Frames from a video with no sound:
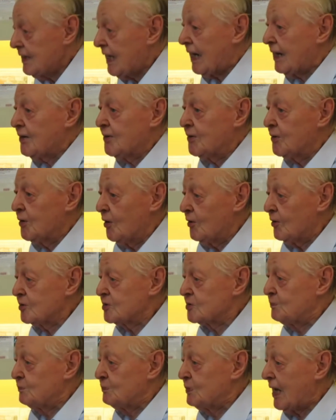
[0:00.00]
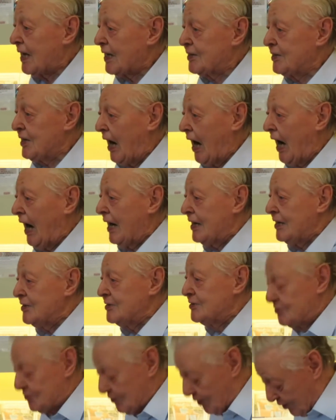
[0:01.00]
landlord's
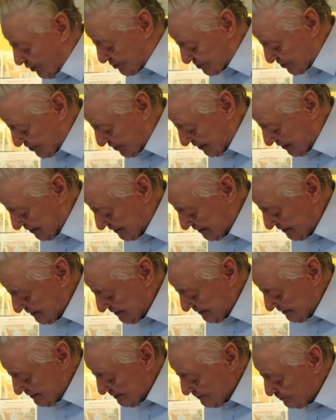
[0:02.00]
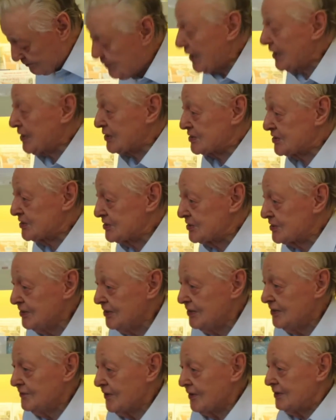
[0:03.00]
black-eyed daughter, Bess,
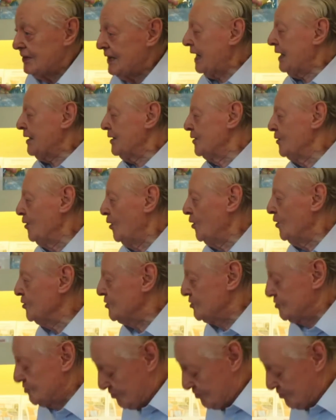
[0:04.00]
the landlord's